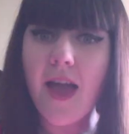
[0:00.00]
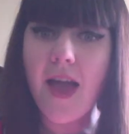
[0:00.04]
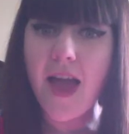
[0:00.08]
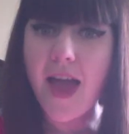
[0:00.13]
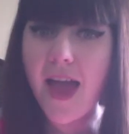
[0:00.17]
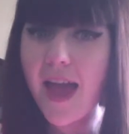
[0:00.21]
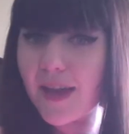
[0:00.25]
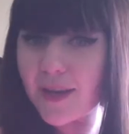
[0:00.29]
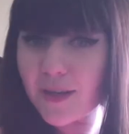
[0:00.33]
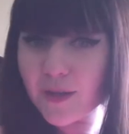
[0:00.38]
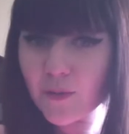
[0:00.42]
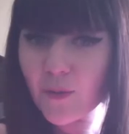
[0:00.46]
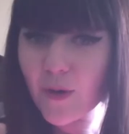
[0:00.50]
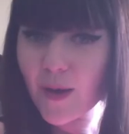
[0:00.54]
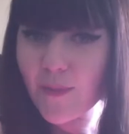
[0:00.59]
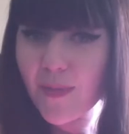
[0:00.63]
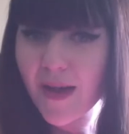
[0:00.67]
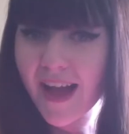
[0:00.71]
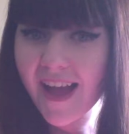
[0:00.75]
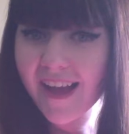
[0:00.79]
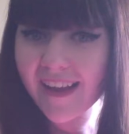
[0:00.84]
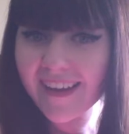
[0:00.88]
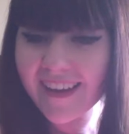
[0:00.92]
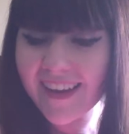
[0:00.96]
And we're
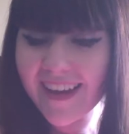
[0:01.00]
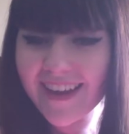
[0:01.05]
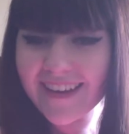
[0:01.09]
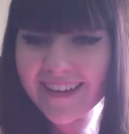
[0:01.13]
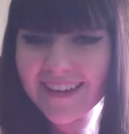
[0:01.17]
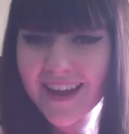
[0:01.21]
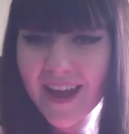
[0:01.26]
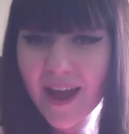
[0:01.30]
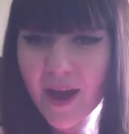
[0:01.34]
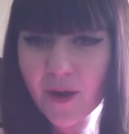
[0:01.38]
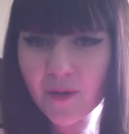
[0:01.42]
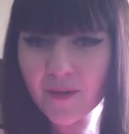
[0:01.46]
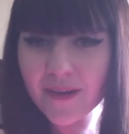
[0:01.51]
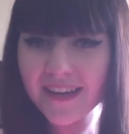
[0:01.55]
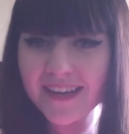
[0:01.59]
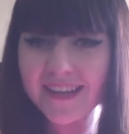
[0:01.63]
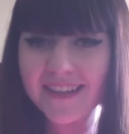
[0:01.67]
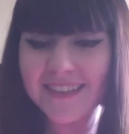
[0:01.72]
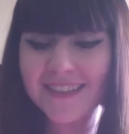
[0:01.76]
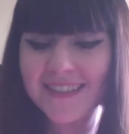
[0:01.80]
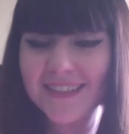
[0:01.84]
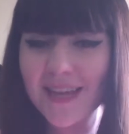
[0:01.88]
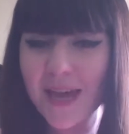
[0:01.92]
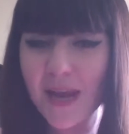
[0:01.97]
back, and now
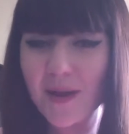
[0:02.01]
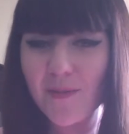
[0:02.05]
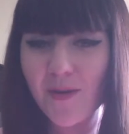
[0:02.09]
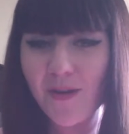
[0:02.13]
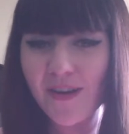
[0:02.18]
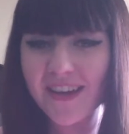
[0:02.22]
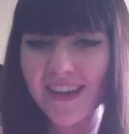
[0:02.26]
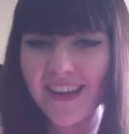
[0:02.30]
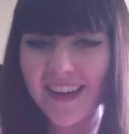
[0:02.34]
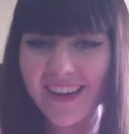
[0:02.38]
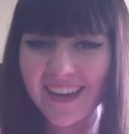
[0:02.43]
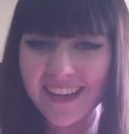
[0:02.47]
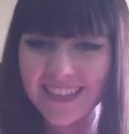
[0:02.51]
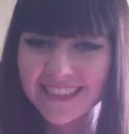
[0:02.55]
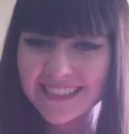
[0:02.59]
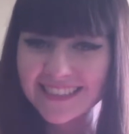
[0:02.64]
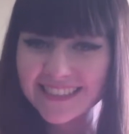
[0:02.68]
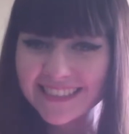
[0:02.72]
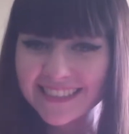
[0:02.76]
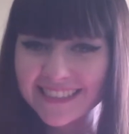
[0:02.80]
in Santa Monica.